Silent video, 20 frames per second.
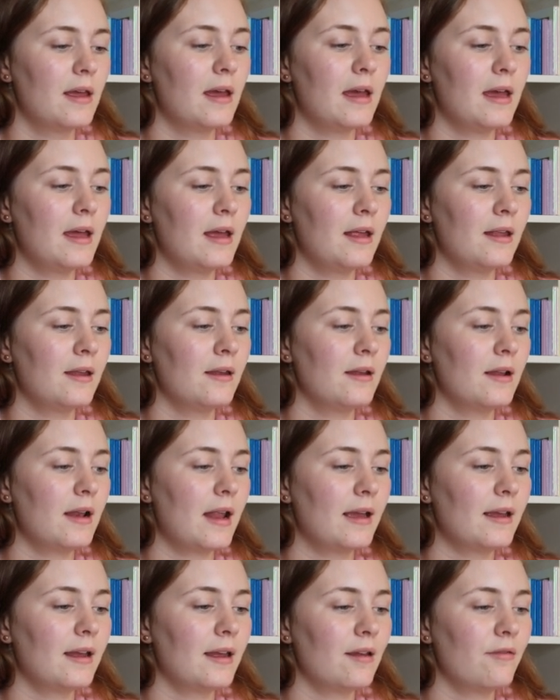And
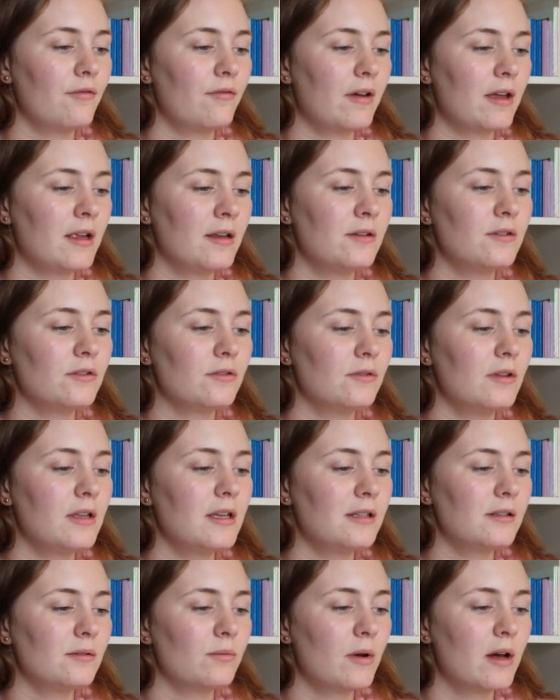like if I do
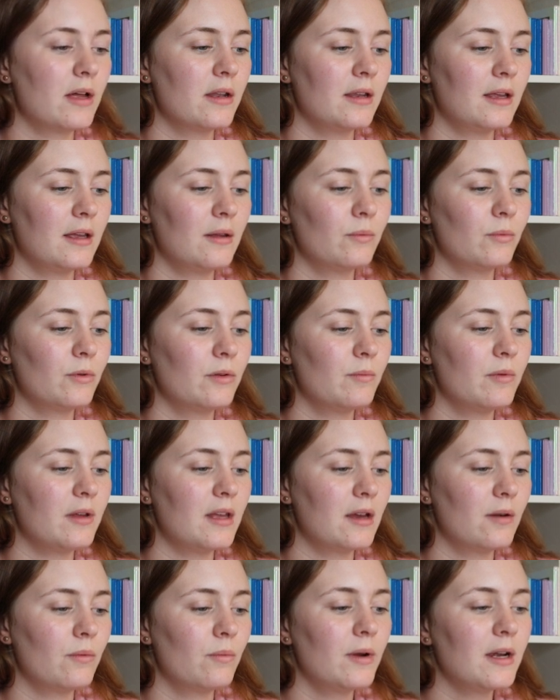this one, it would
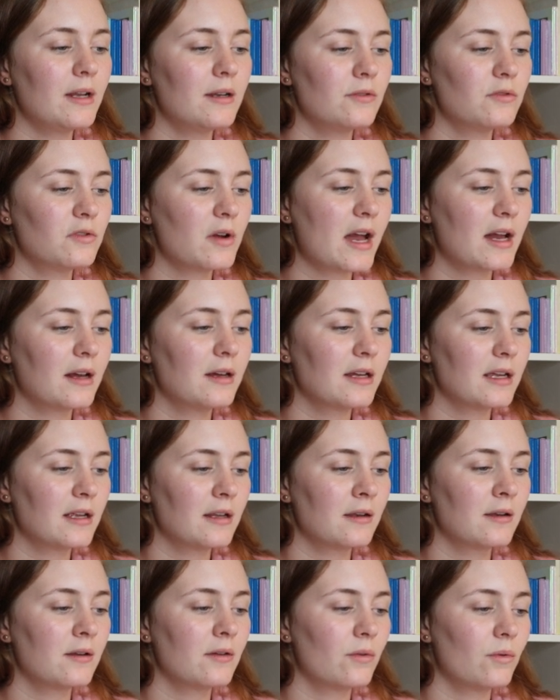be a red
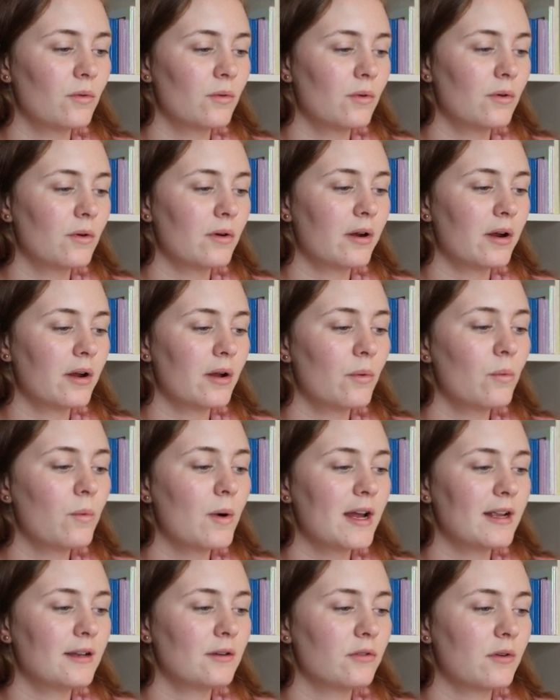dragon or a
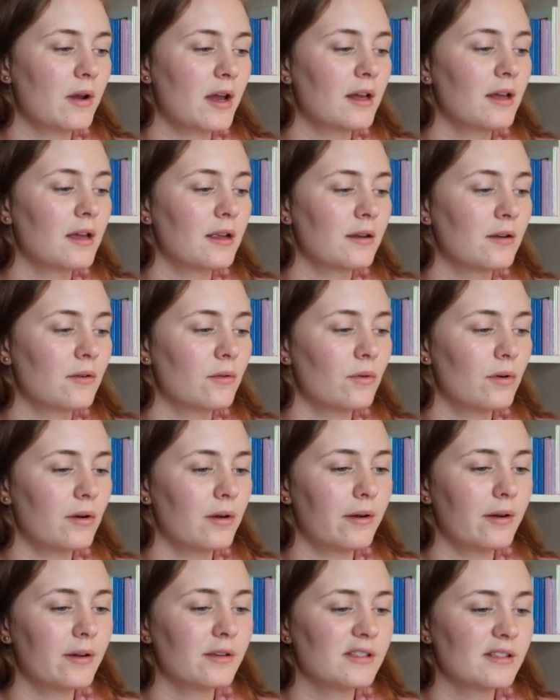white dragon
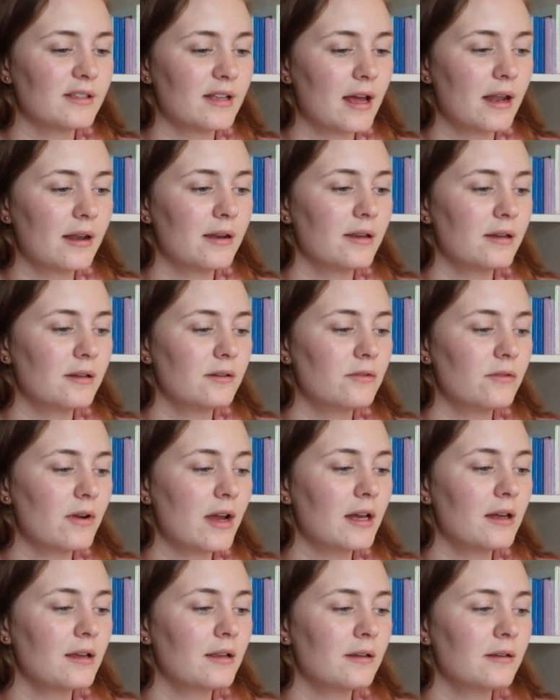or a standard
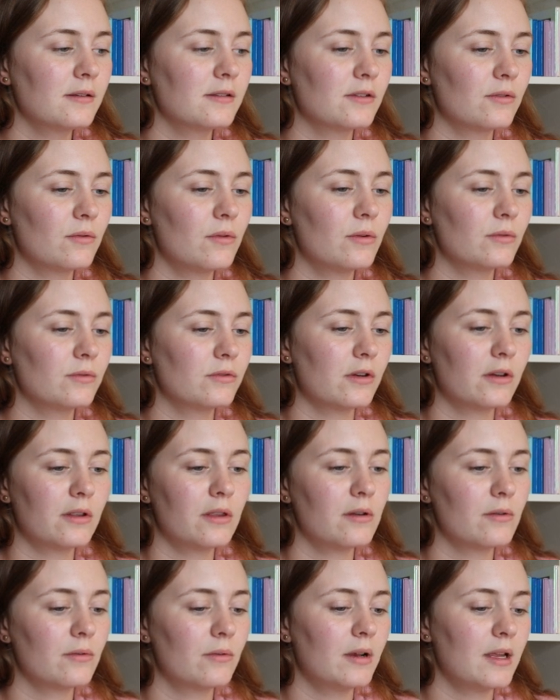dragon. So those are
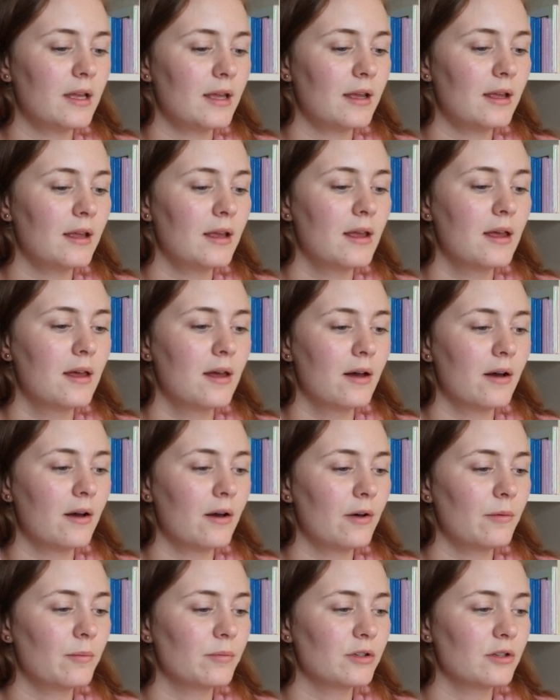the only
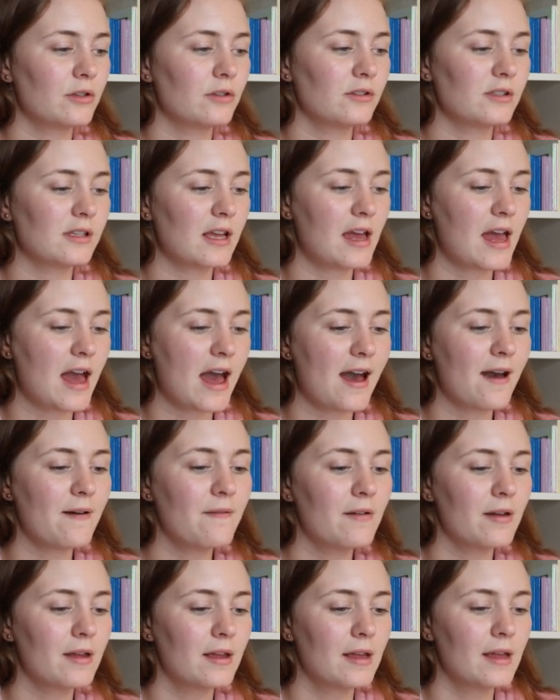options I
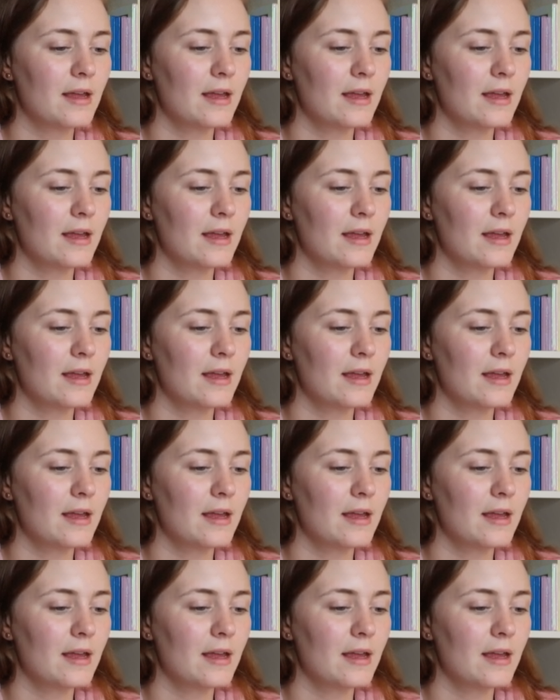have.